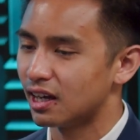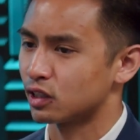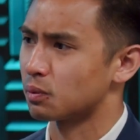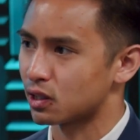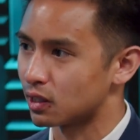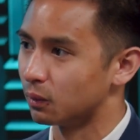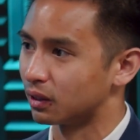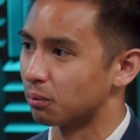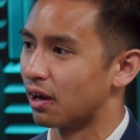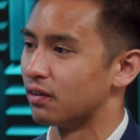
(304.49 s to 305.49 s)
especially with
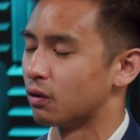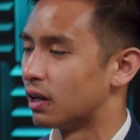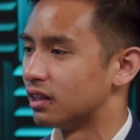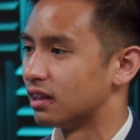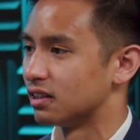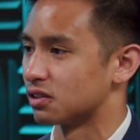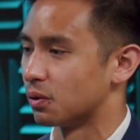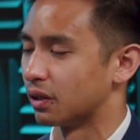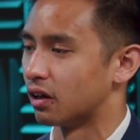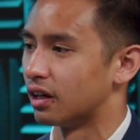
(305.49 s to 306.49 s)
the private credit things
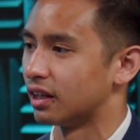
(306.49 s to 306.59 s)
going on.